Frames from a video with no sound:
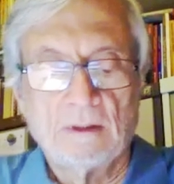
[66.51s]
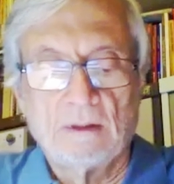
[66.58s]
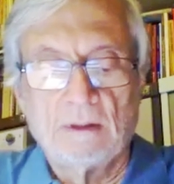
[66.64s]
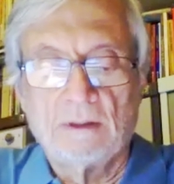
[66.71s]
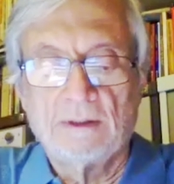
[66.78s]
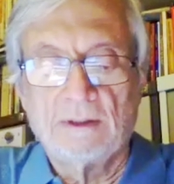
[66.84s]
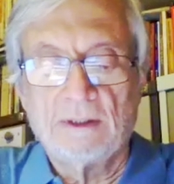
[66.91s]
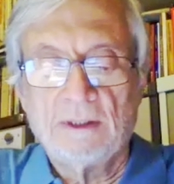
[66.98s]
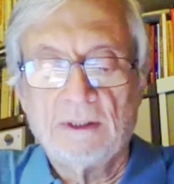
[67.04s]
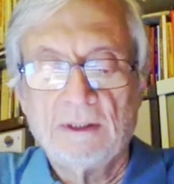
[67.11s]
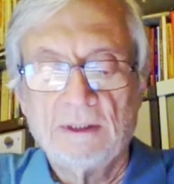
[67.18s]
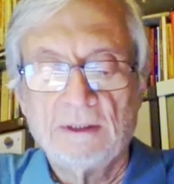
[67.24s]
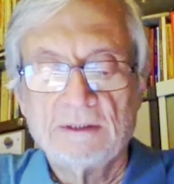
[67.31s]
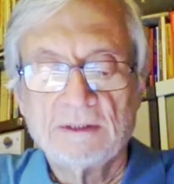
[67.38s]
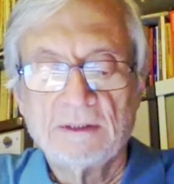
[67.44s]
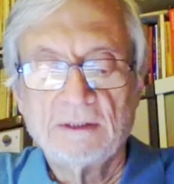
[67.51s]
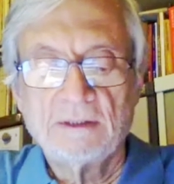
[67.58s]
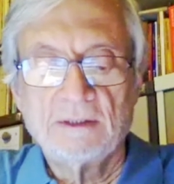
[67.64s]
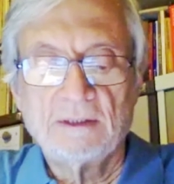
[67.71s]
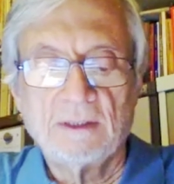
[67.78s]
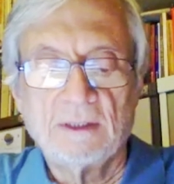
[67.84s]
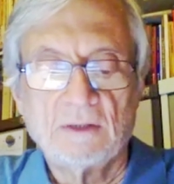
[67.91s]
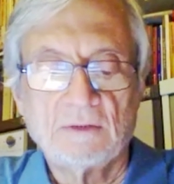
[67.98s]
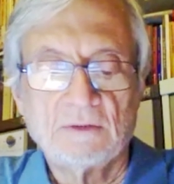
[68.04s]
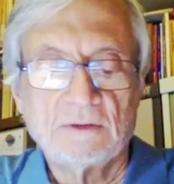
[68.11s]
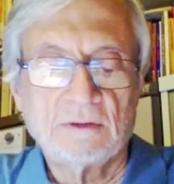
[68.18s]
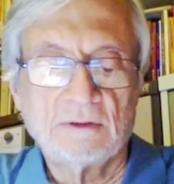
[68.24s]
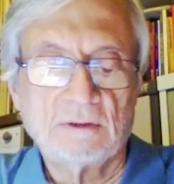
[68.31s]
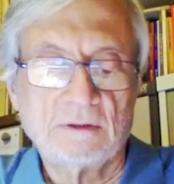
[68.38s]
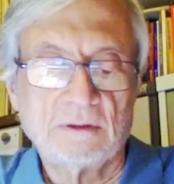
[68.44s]
Now, he sent that out
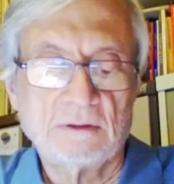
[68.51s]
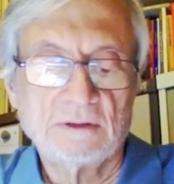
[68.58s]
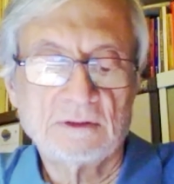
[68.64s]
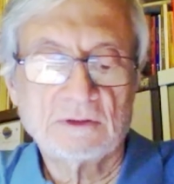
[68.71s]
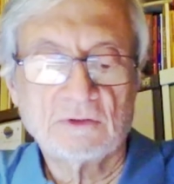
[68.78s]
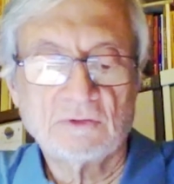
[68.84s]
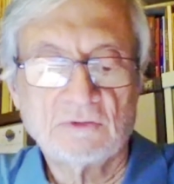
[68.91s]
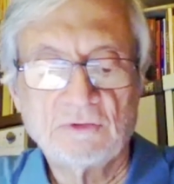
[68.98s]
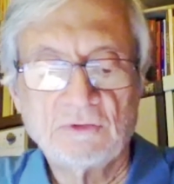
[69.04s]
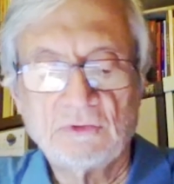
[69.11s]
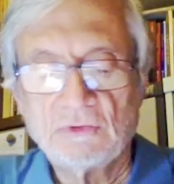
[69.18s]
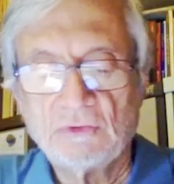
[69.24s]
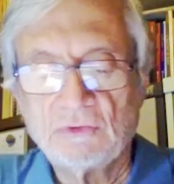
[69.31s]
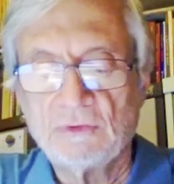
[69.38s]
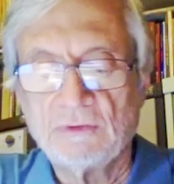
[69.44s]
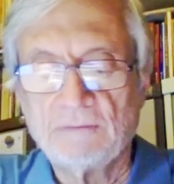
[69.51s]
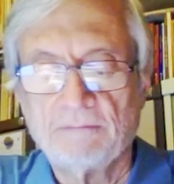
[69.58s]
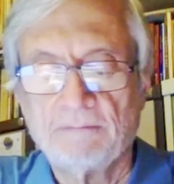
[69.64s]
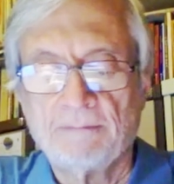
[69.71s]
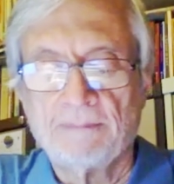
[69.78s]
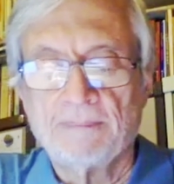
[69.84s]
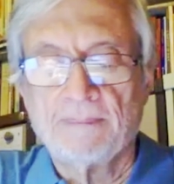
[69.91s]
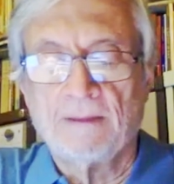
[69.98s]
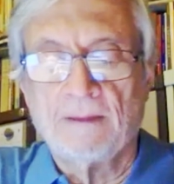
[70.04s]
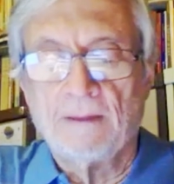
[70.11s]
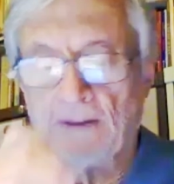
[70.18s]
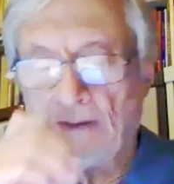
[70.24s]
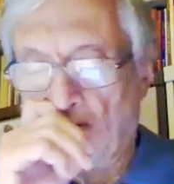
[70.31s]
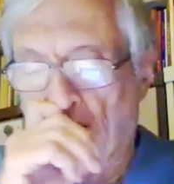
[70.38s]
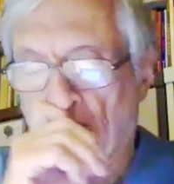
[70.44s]
this afternoon,
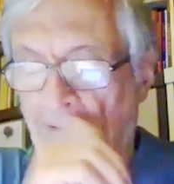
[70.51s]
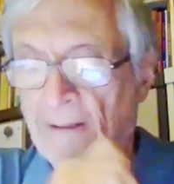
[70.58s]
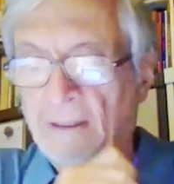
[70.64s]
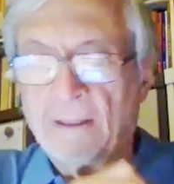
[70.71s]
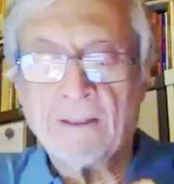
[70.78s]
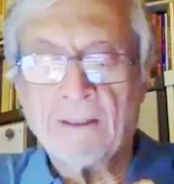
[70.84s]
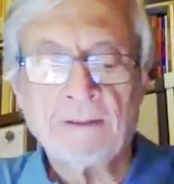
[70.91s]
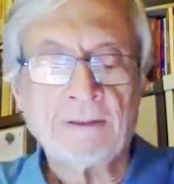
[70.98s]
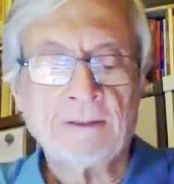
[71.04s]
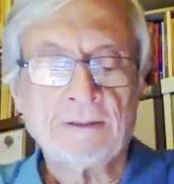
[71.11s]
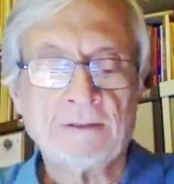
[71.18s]
and